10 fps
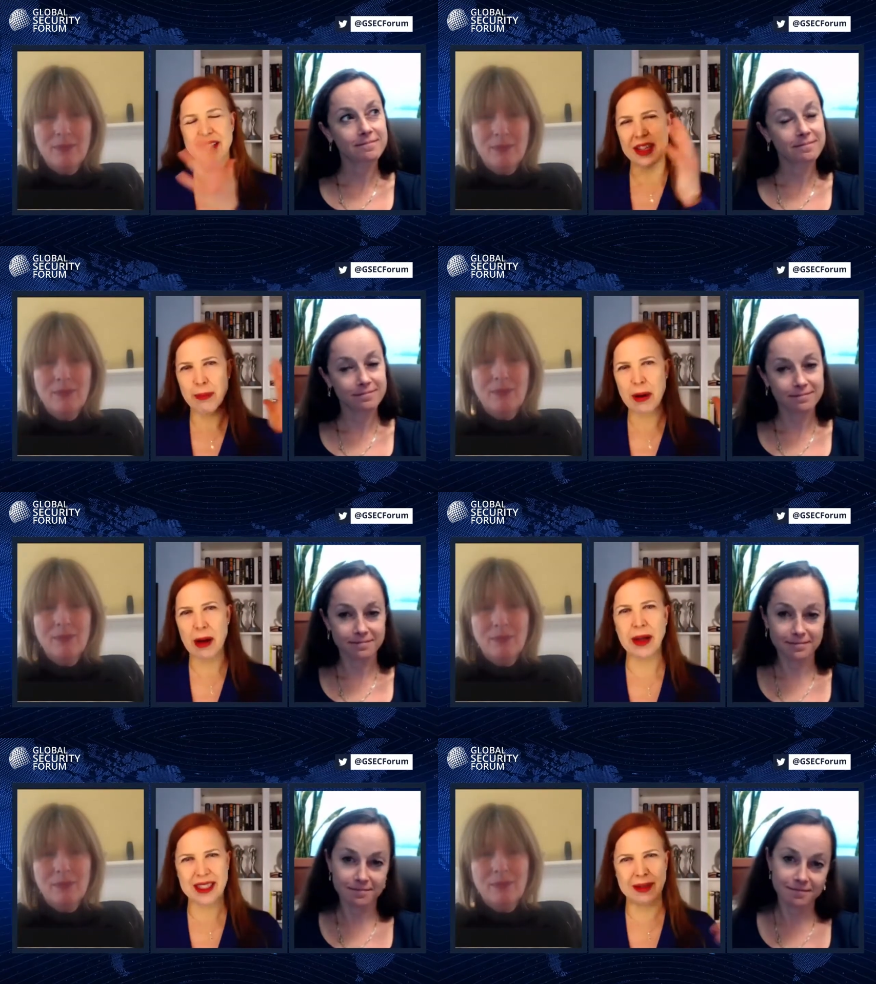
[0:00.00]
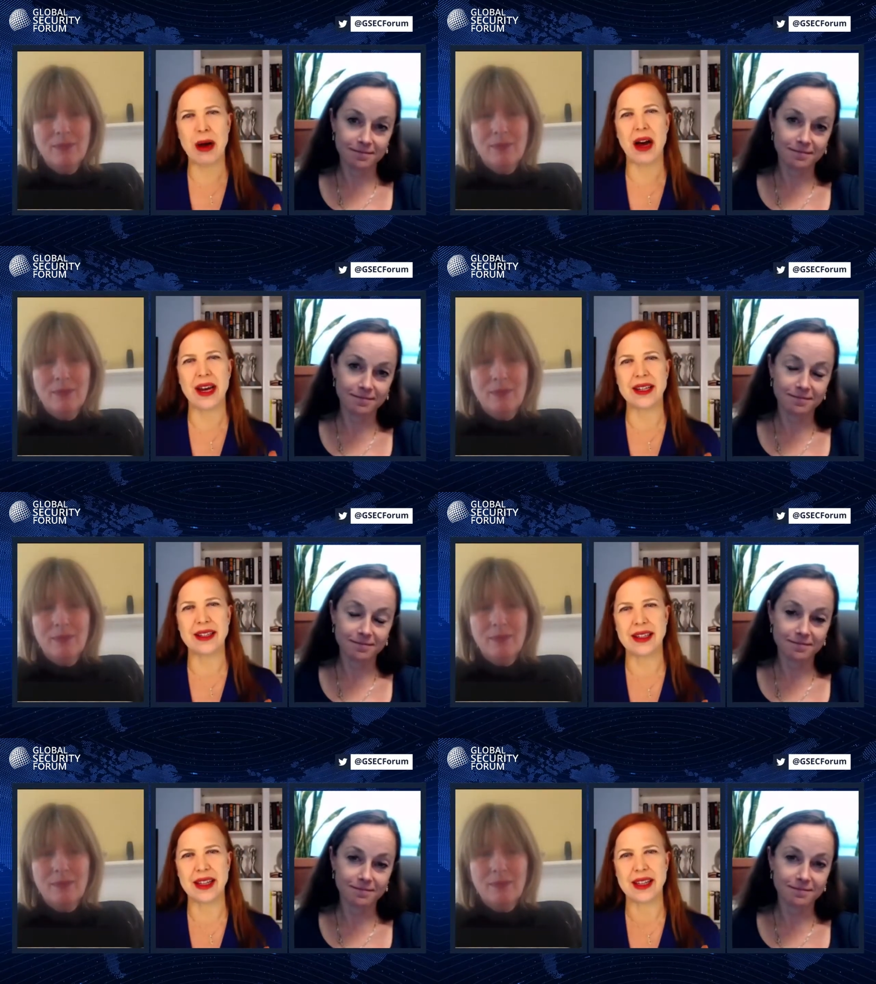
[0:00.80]
Speaker 1: the public's mind
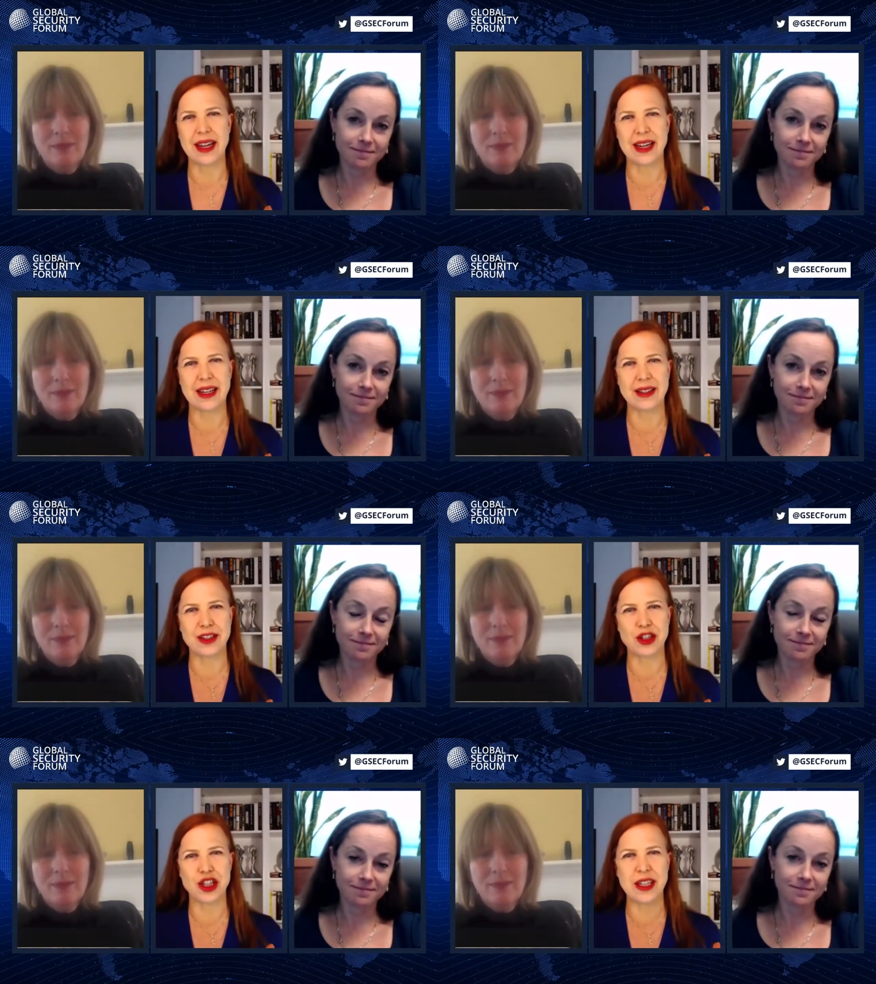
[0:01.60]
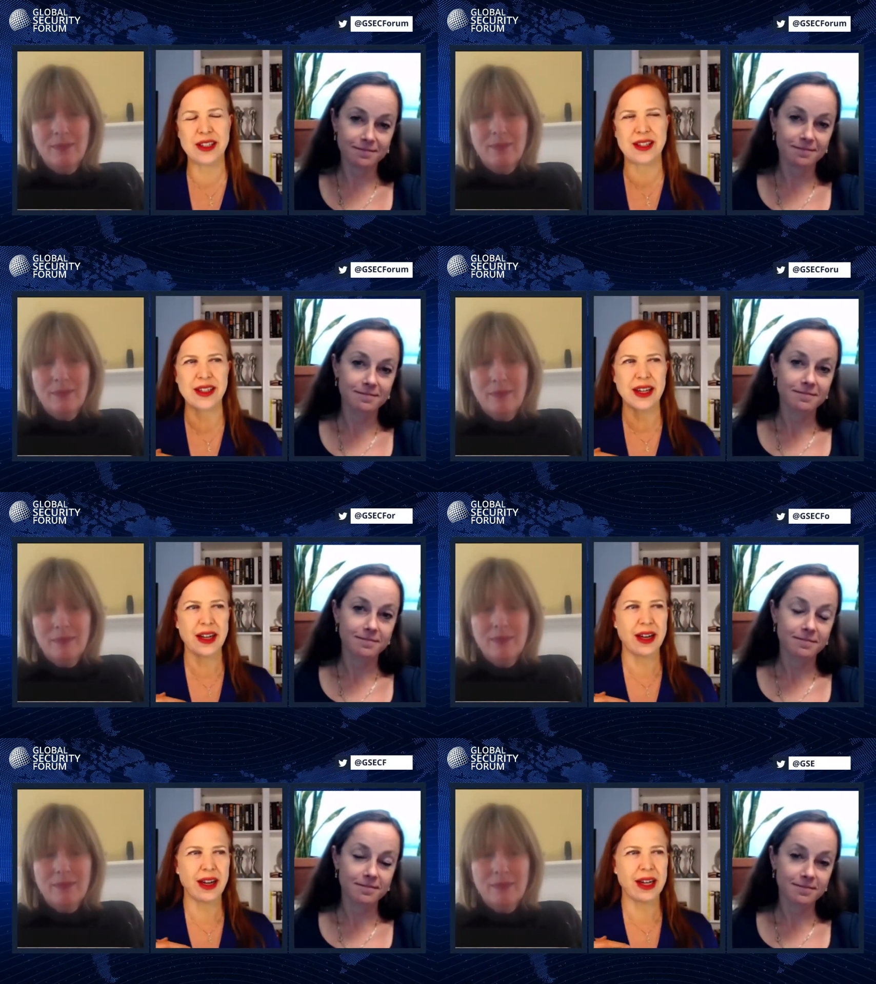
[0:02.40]
that she's
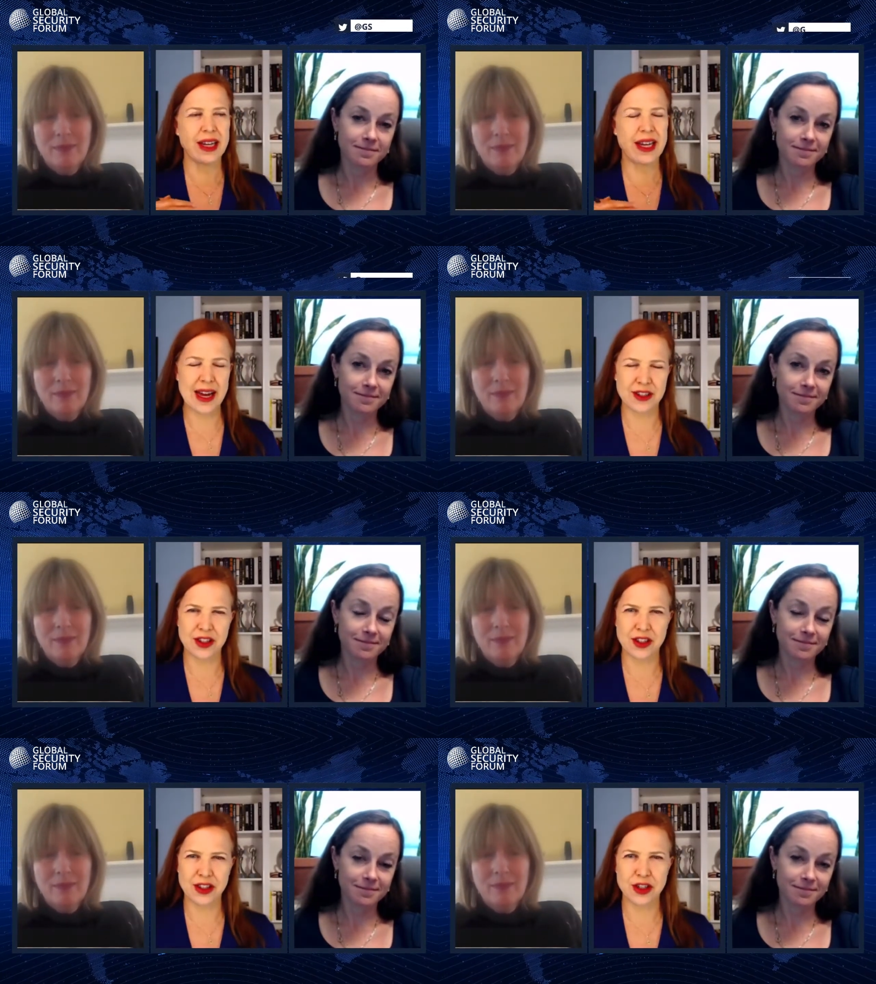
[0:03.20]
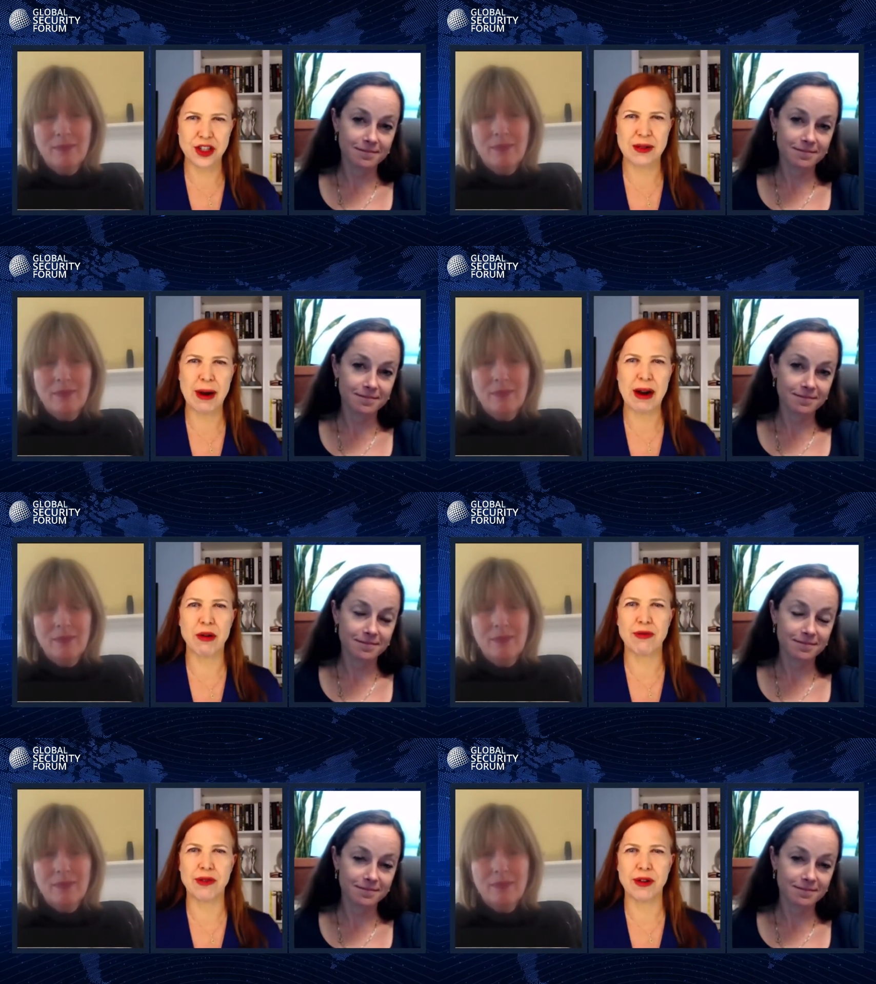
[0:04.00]
yes, she's
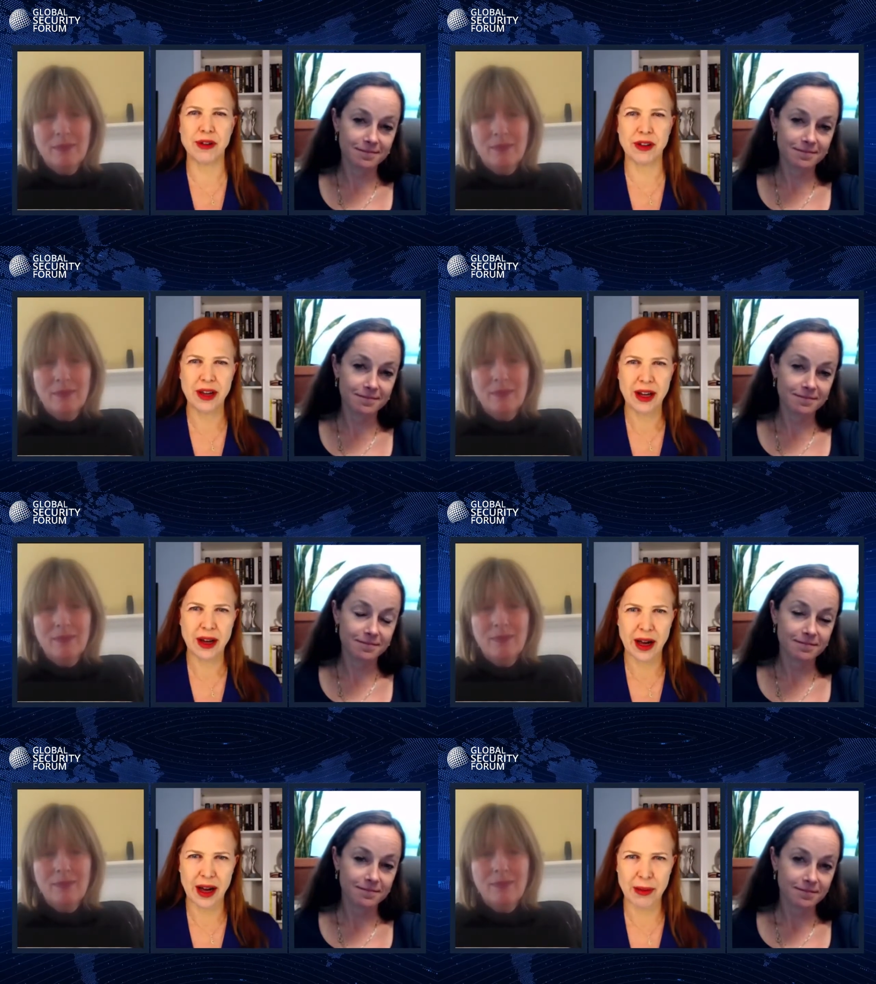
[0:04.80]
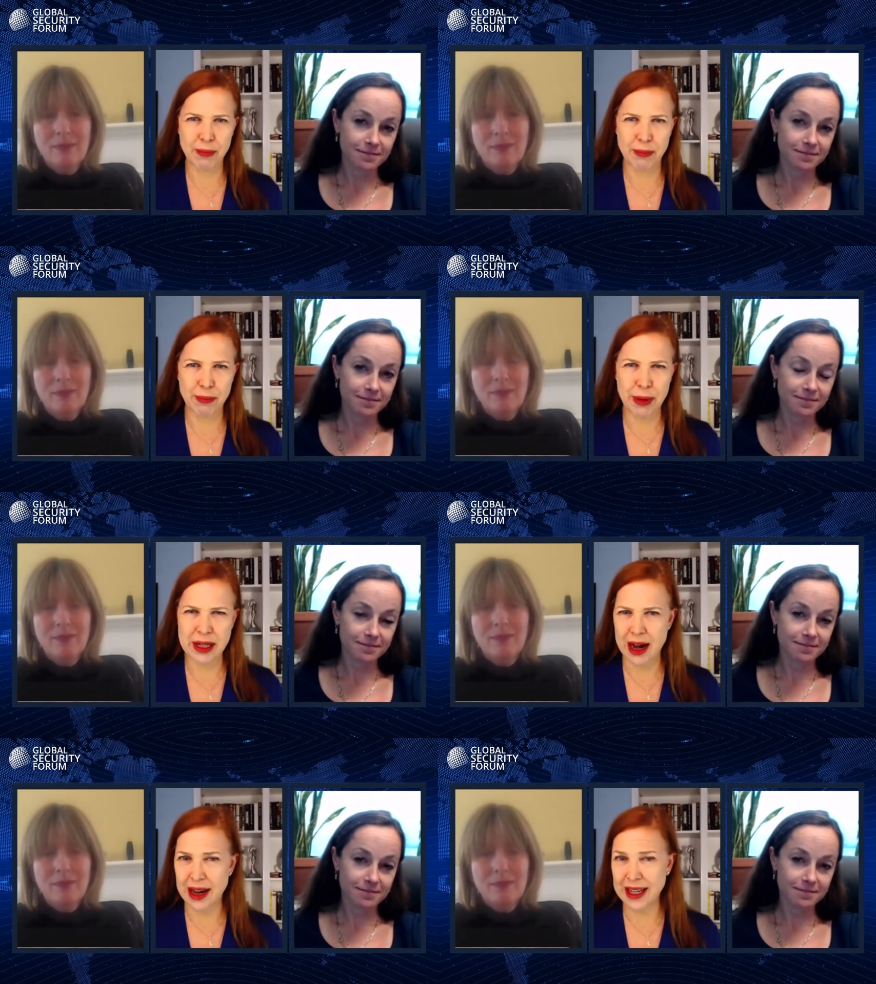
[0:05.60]
powerful, um, but
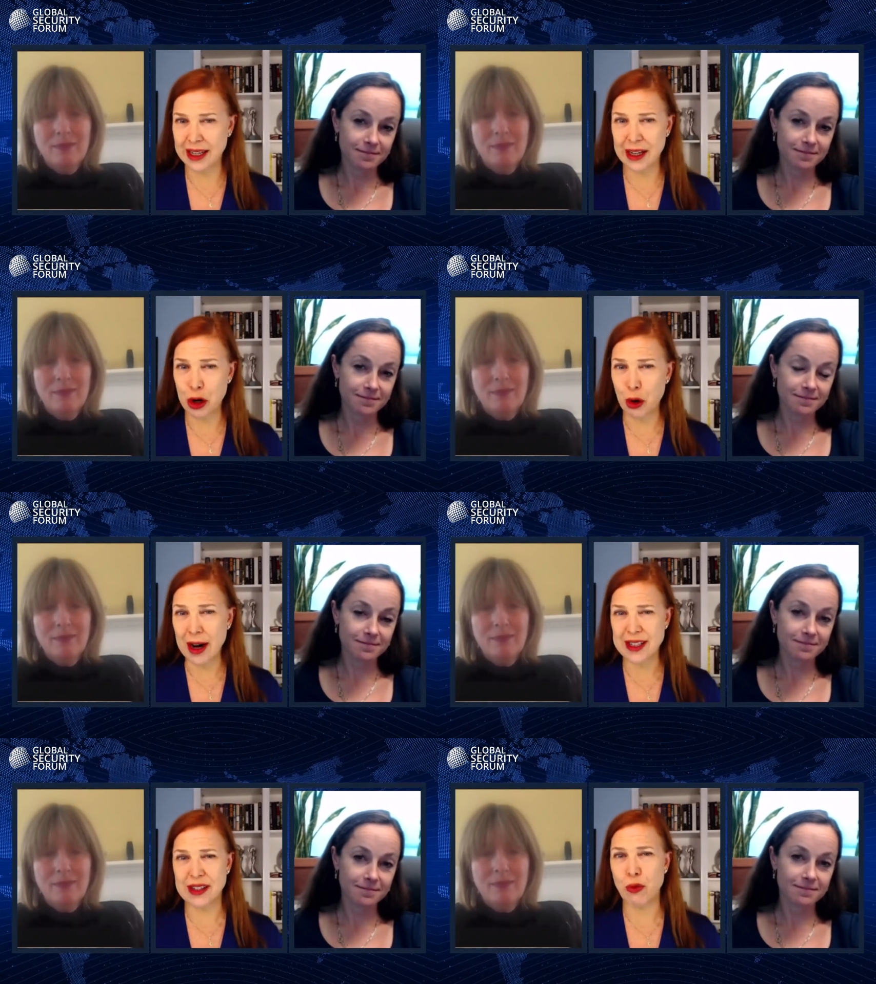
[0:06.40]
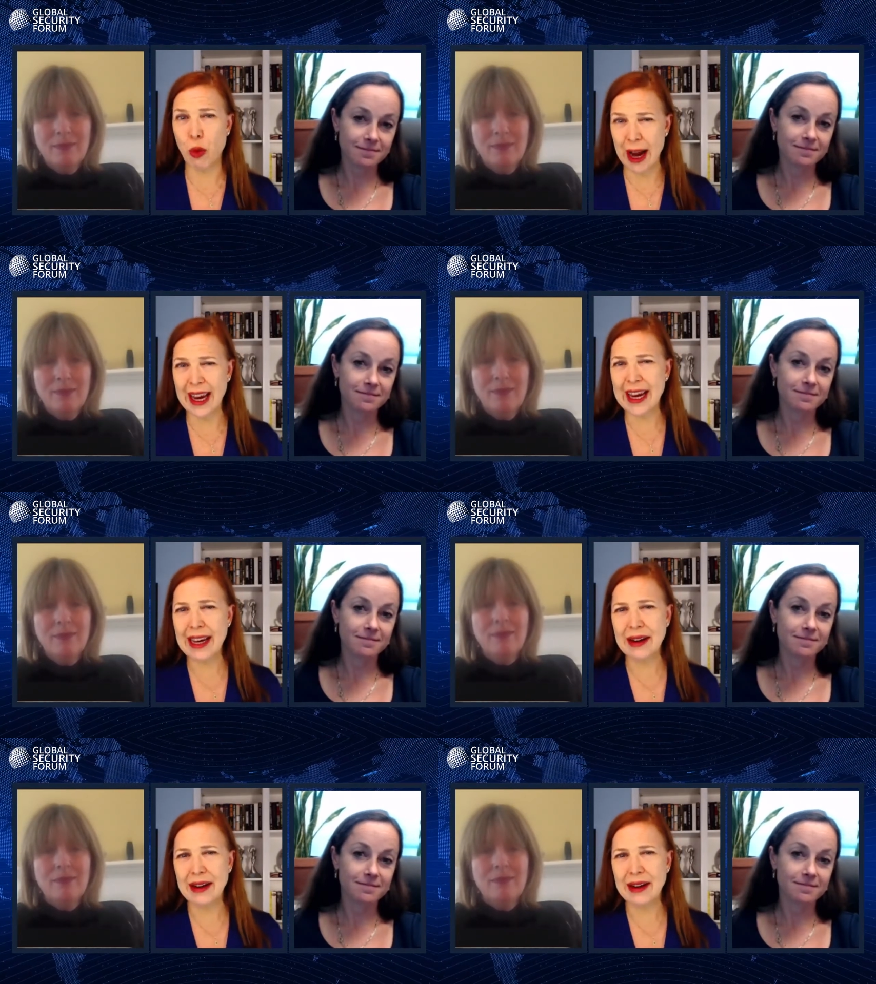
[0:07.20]
not in an aggressive way.